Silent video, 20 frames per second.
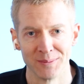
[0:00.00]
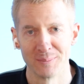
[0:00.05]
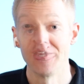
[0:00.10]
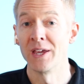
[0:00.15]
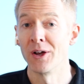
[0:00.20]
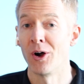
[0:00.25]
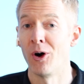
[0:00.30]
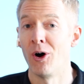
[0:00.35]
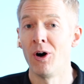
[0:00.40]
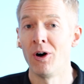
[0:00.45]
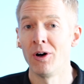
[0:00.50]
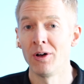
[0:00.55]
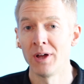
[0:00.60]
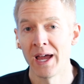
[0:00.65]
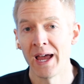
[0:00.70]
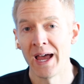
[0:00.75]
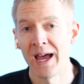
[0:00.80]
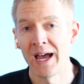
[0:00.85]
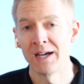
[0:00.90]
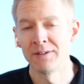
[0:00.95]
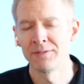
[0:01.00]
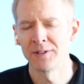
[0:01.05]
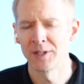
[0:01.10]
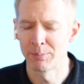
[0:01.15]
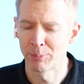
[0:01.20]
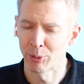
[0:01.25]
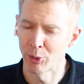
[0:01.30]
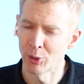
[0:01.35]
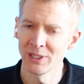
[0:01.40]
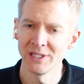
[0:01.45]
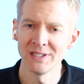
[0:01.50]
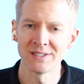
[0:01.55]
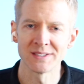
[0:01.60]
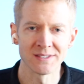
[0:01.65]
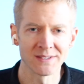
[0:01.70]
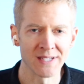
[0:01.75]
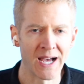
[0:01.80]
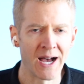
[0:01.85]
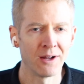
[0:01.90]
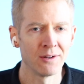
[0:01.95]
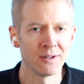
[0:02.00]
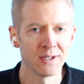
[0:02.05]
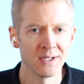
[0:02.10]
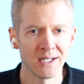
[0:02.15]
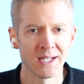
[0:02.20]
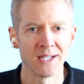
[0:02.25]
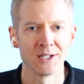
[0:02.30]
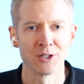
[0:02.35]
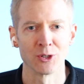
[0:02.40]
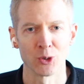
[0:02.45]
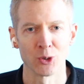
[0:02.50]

They all have a pretty solid and